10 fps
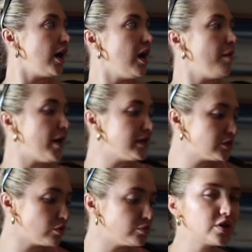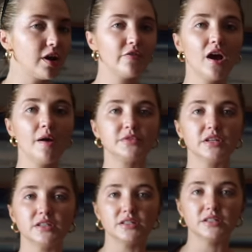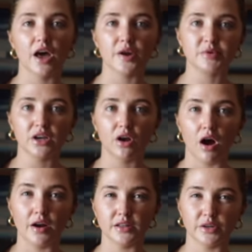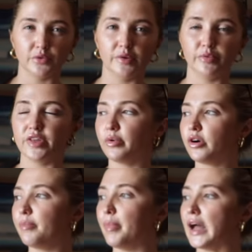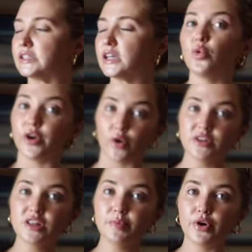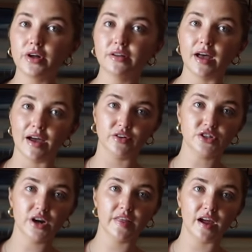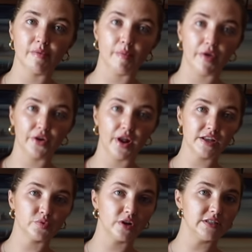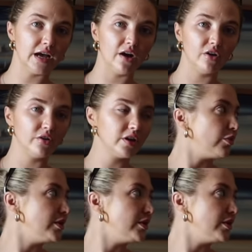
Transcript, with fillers: Um, as a swimsuit cover up, since it's one hundred percent cotton, it's like really breathable. But we're going to the pool. Everyone's already there. My brother and I just worked out.